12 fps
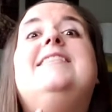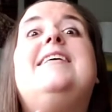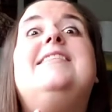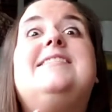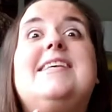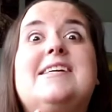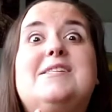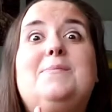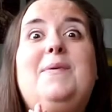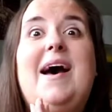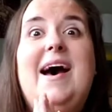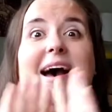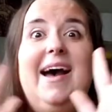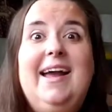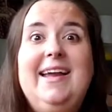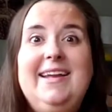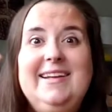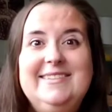Then they said
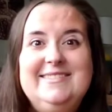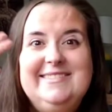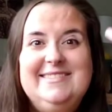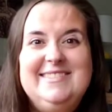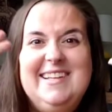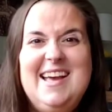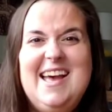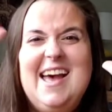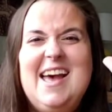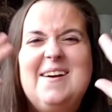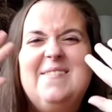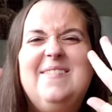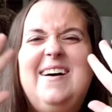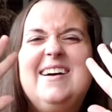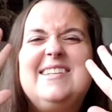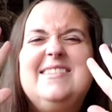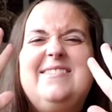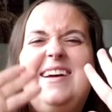goodbye and
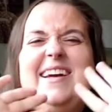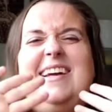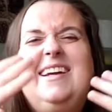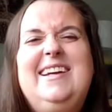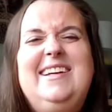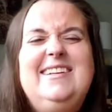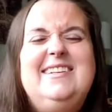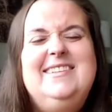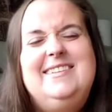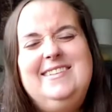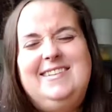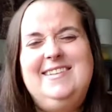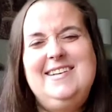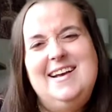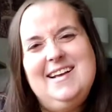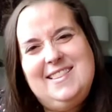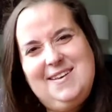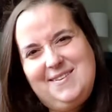walked away,
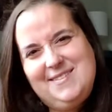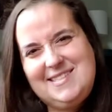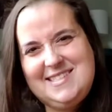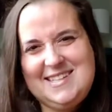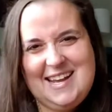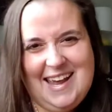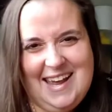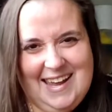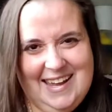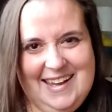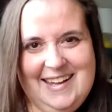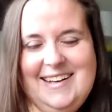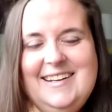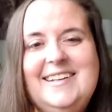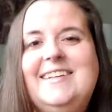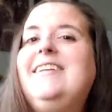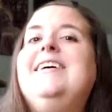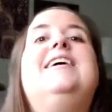those
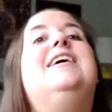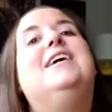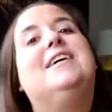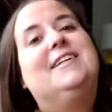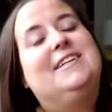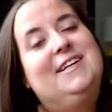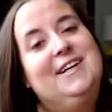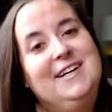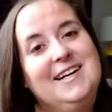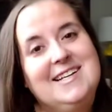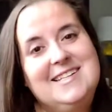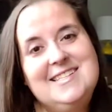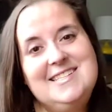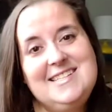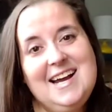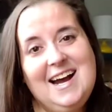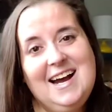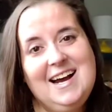ten. Good
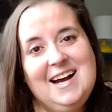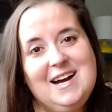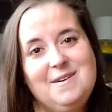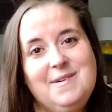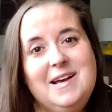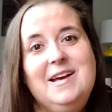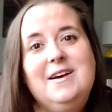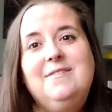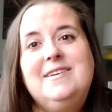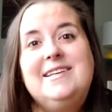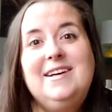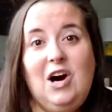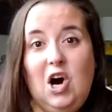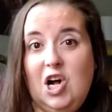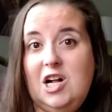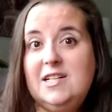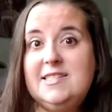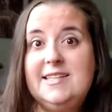job. We got
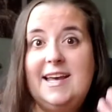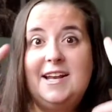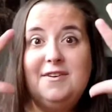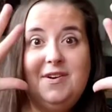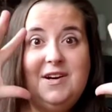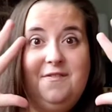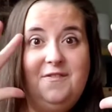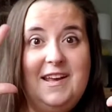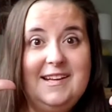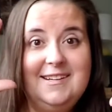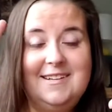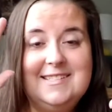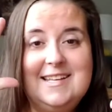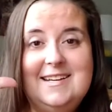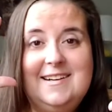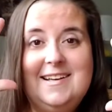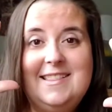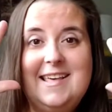all 10 of our fingers
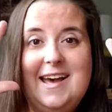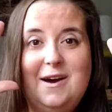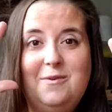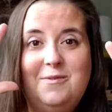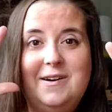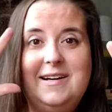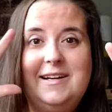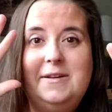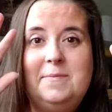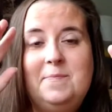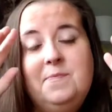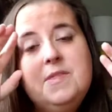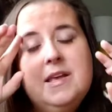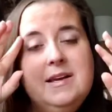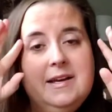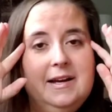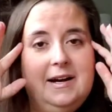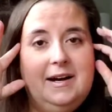in on that one.
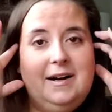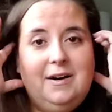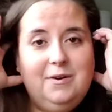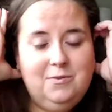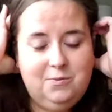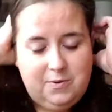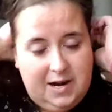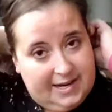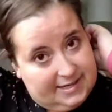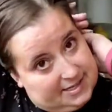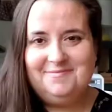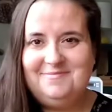All right.